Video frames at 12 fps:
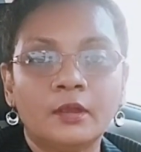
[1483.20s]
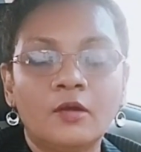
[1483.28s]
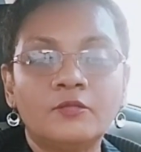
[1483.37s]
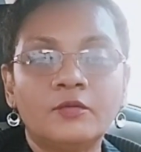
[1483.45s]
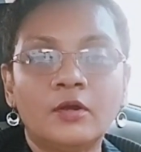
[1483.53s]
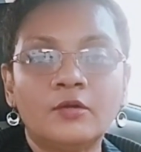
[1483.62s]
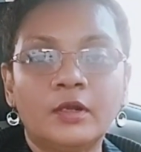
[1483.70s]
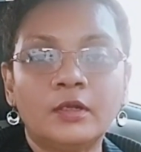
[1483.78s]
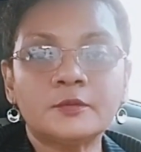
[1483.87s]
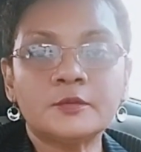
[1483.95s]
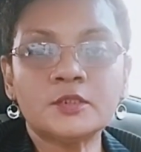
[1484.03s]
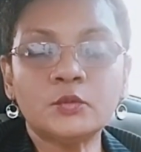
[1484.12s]
of of
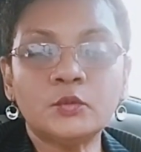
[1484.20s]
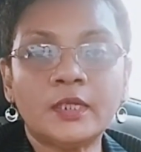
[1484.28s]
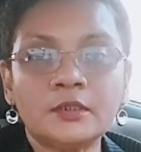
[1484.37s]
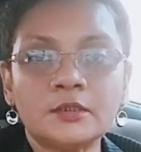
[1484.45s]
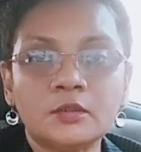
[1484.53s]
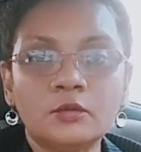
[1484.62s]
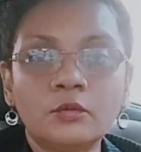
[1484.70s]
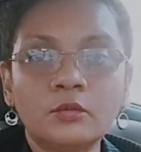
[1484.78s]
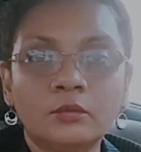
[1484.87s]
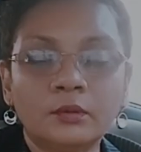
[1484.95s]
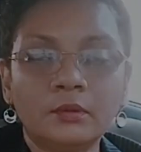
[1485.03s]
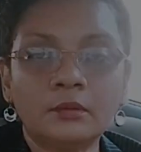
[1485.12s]
a student's
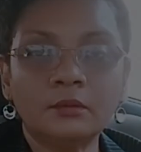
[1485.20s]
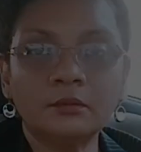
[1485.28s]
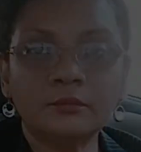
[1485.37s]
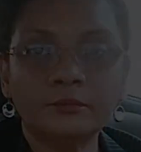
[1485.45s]
loan. You know,